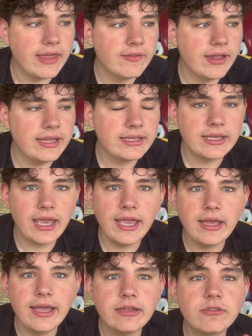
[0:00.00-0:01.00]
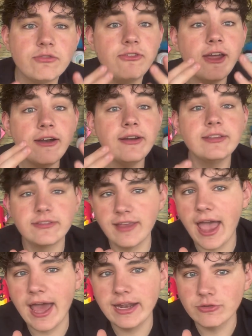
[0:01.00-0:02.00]
like, it's very
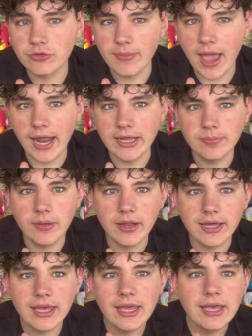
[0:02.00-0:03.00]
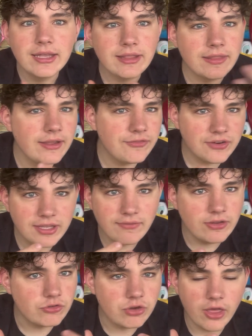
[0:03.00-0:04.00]
sad and traumatic. But, like, then they forgive
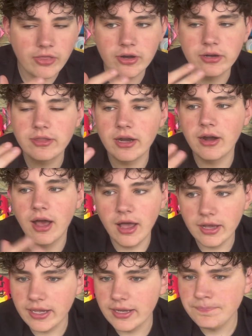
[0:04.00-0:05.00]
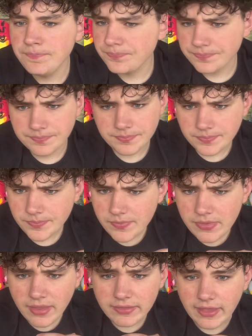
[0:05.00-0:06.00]
each other. They're hugging.
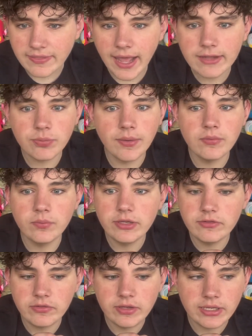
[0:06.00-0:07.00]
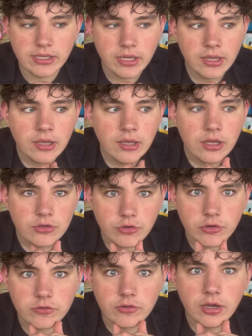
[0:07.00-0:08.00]
Then that's when we see
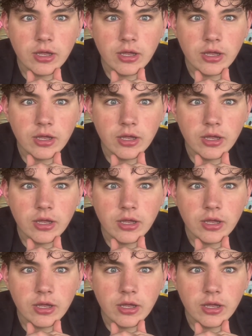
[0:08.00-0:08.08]
just